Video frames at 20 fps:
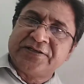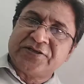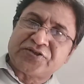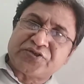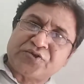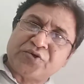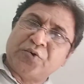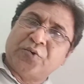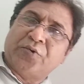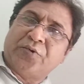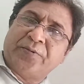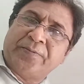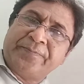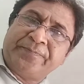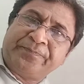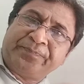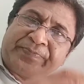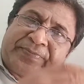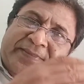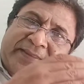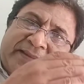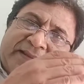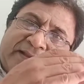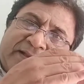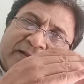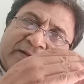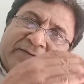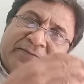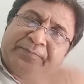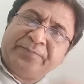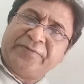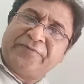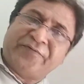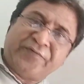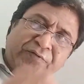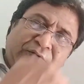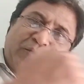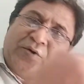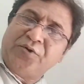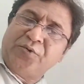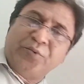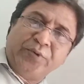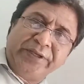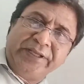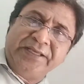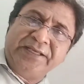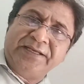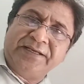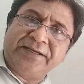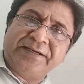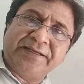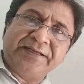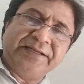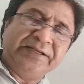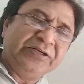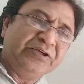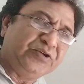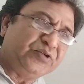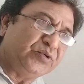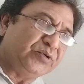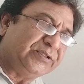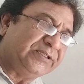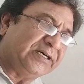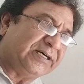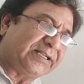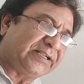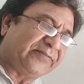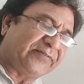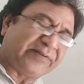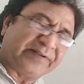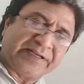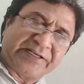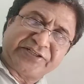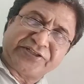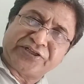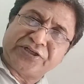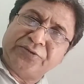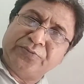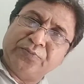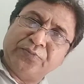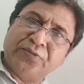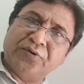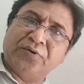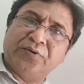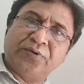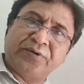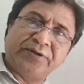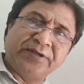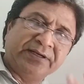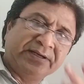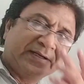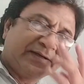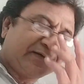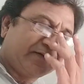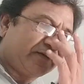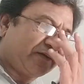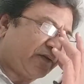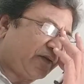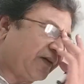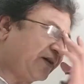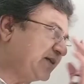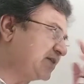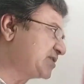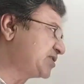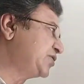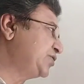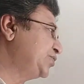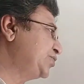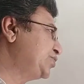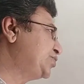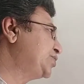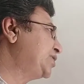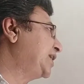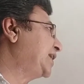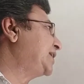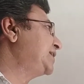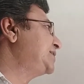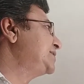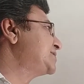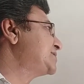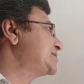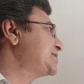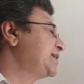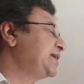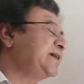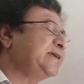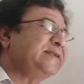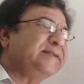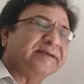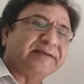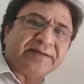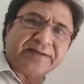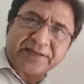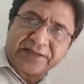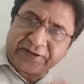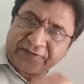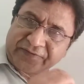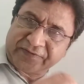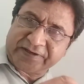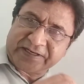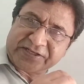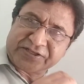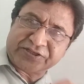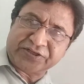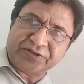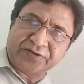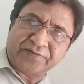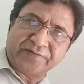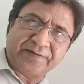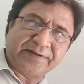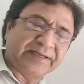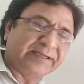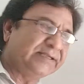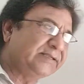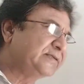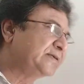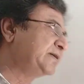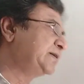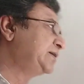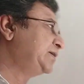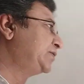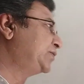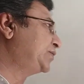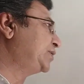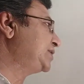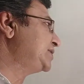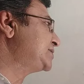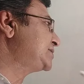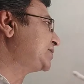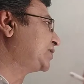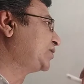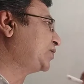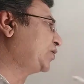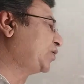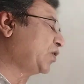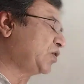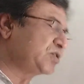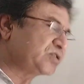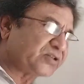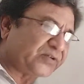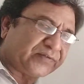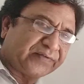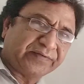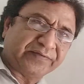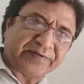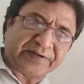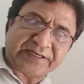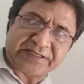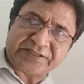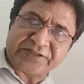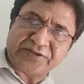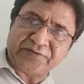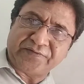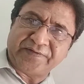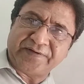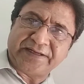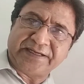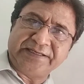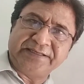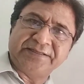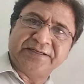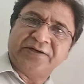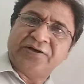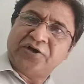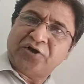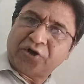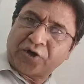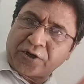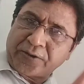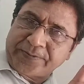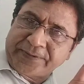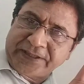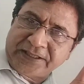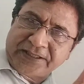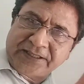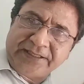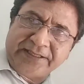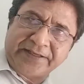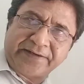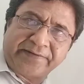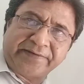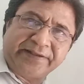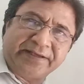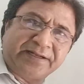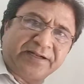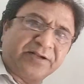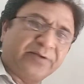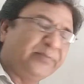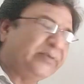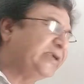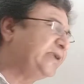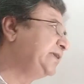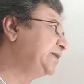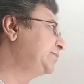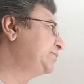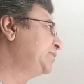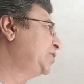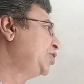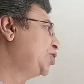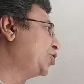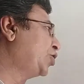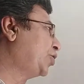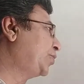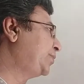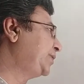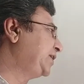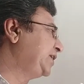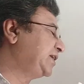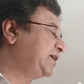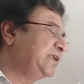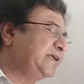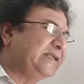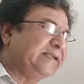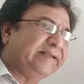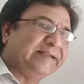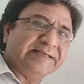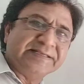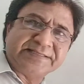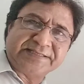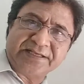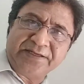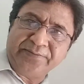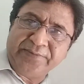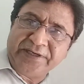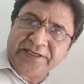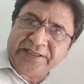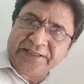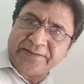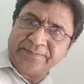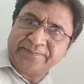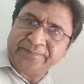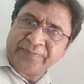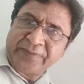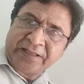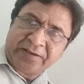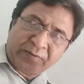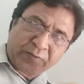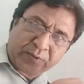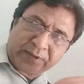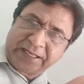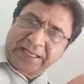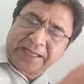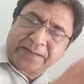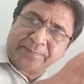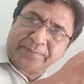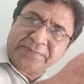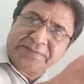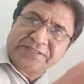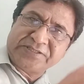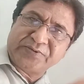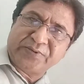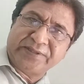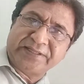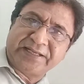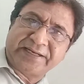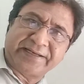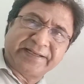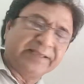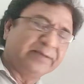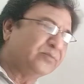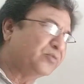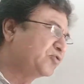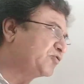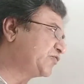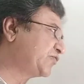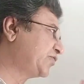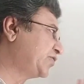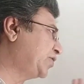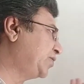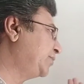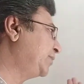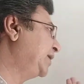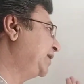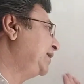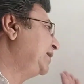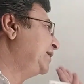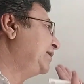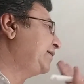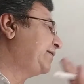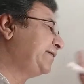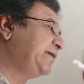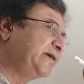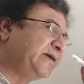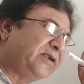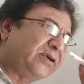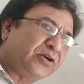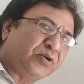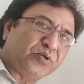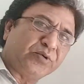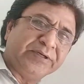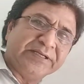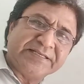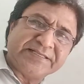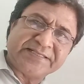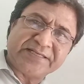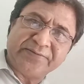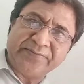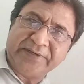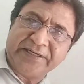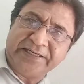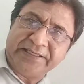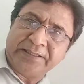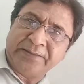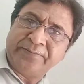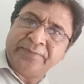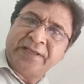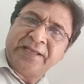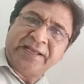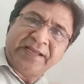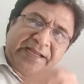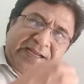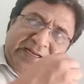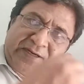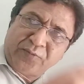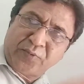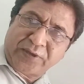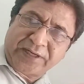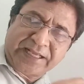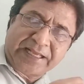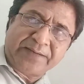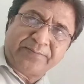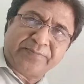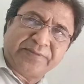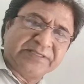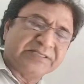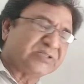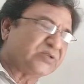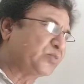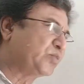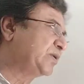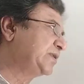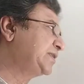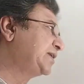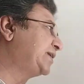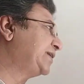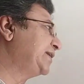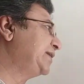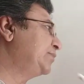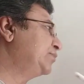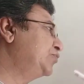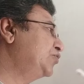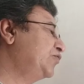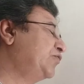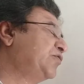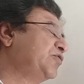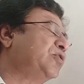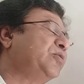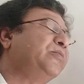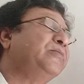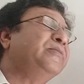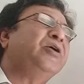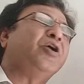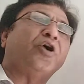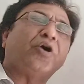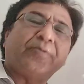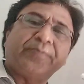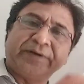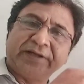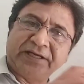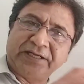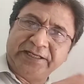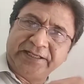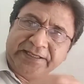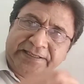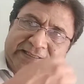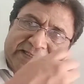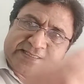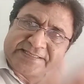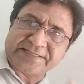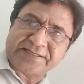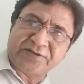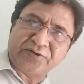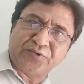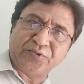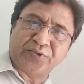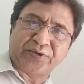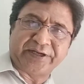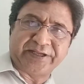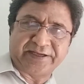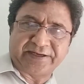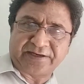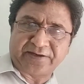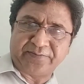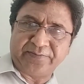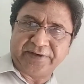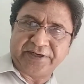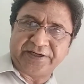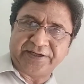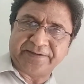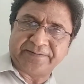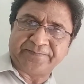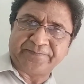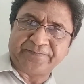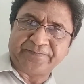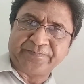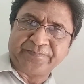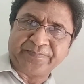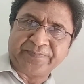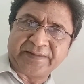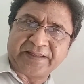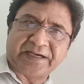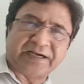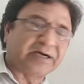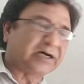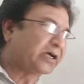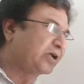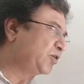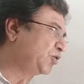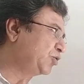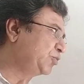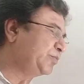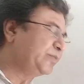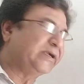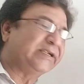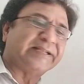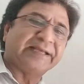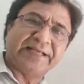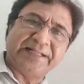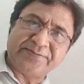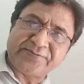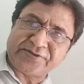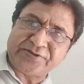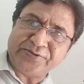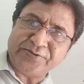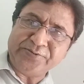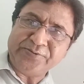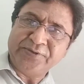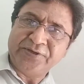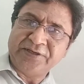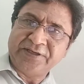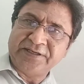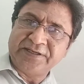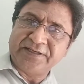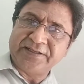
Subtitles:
So before going into the refraction more, first you should understand refraction of light. What is the cause of refraction of light? Optically rarer medium, optically denser medium. What happens when the ray moves from rarer to denser medium, and what happens when the ray moves from optically denser to rarer medium? I hope it helps you.